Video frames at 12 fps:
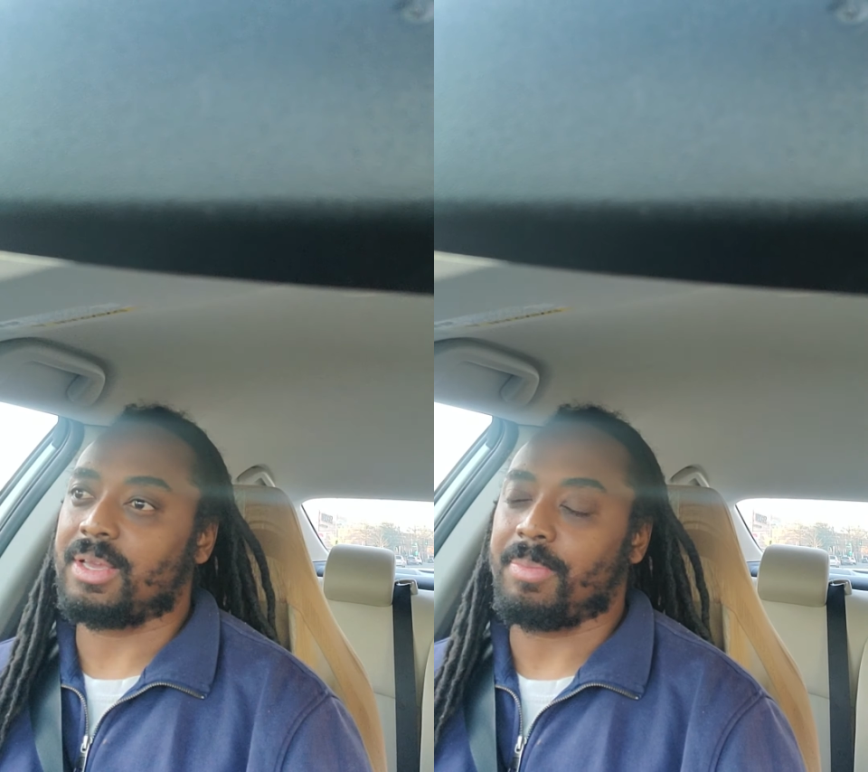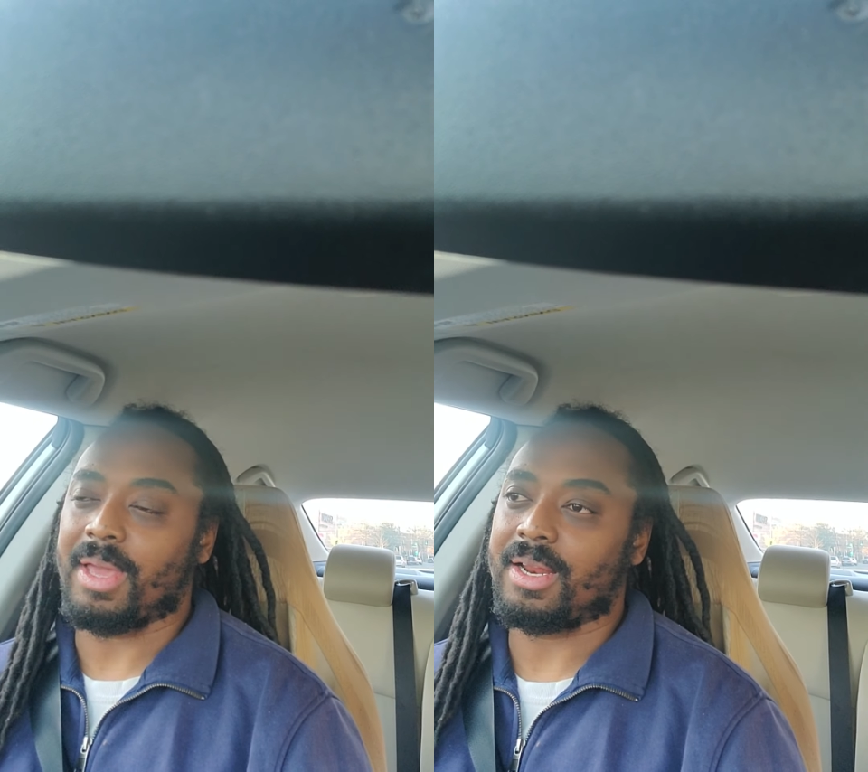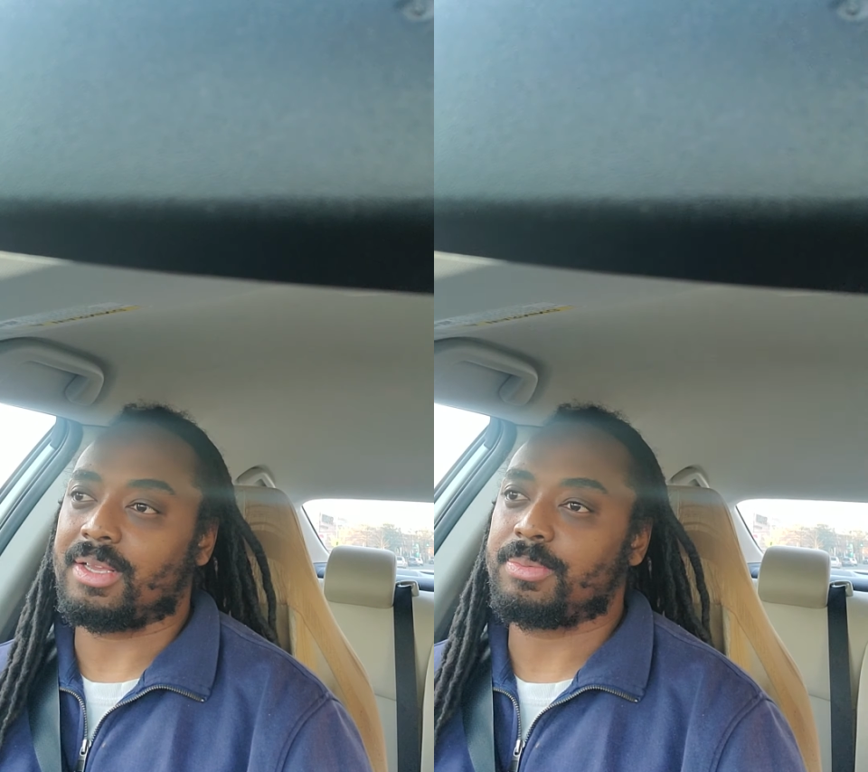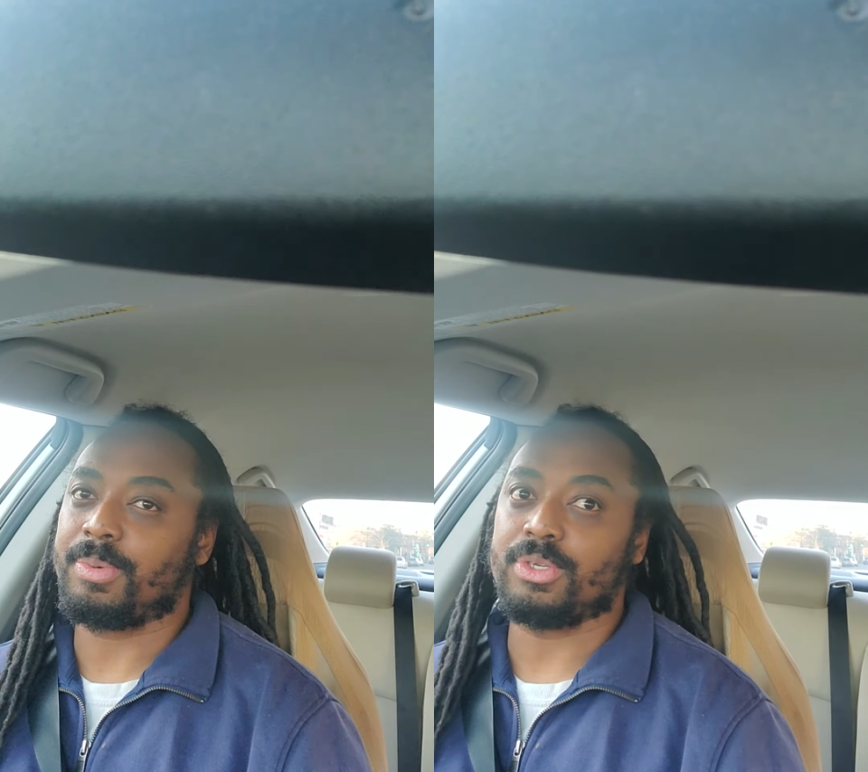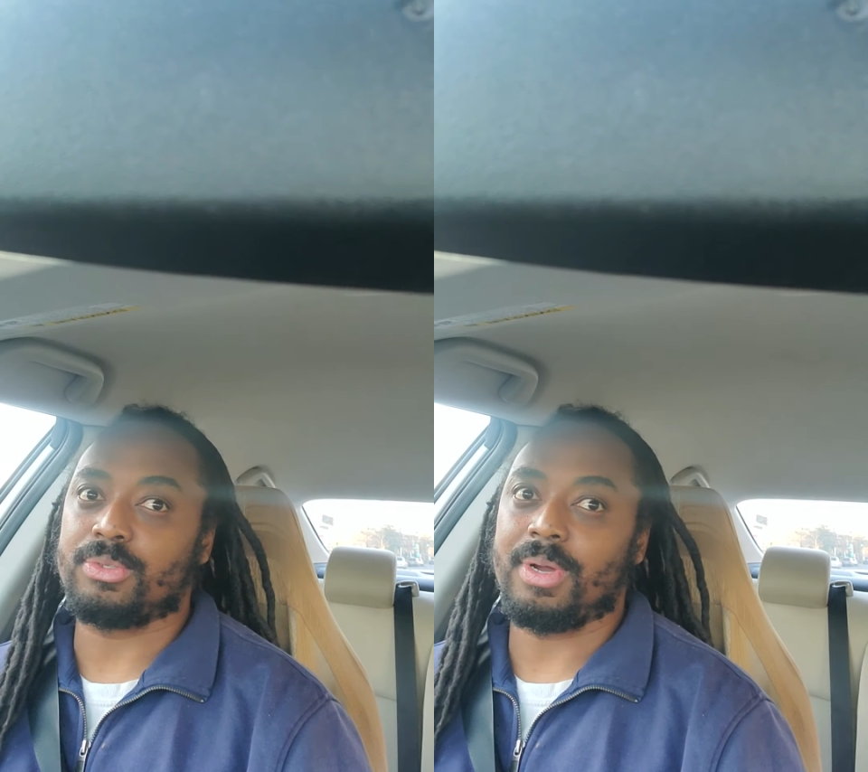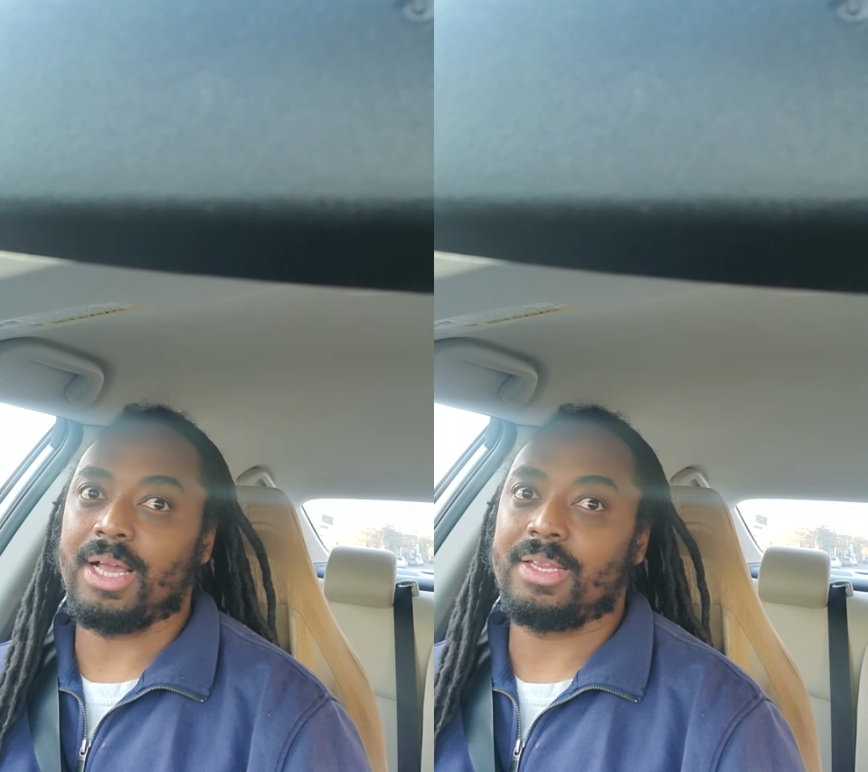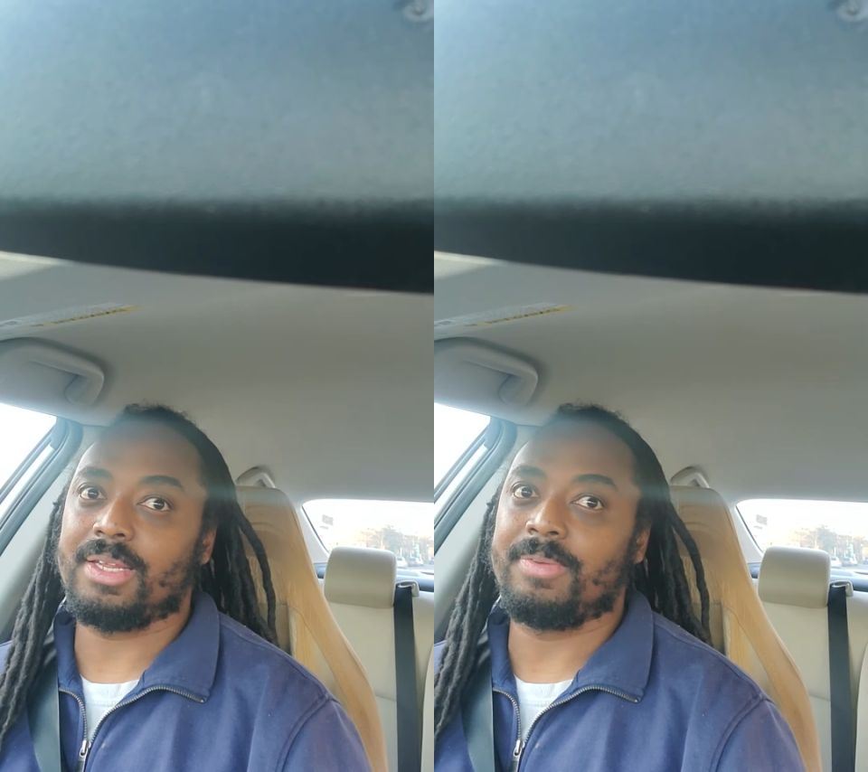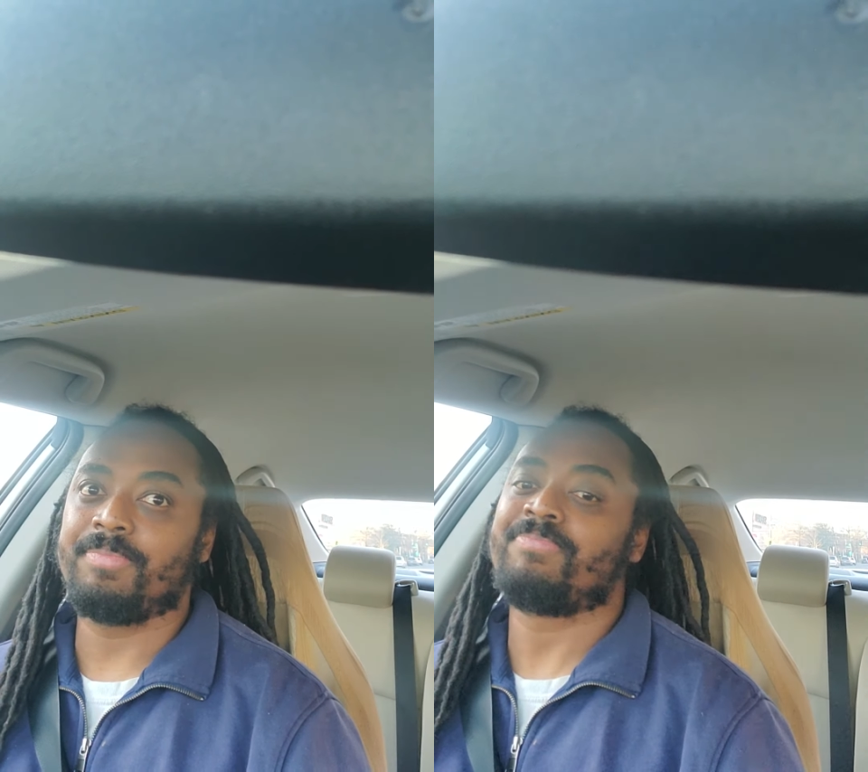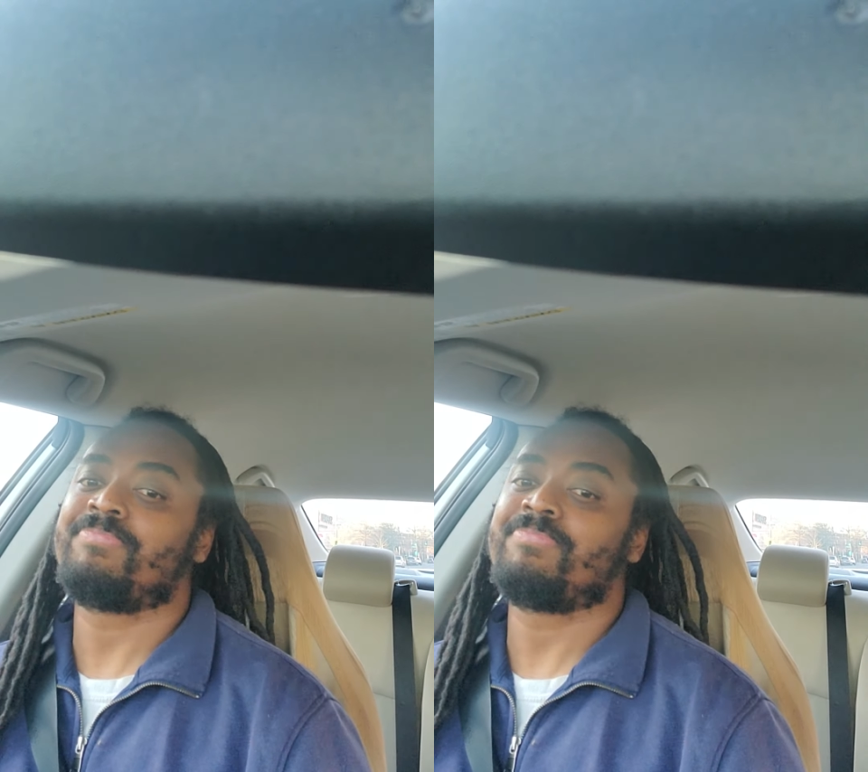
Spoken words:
Kemetic spirituality?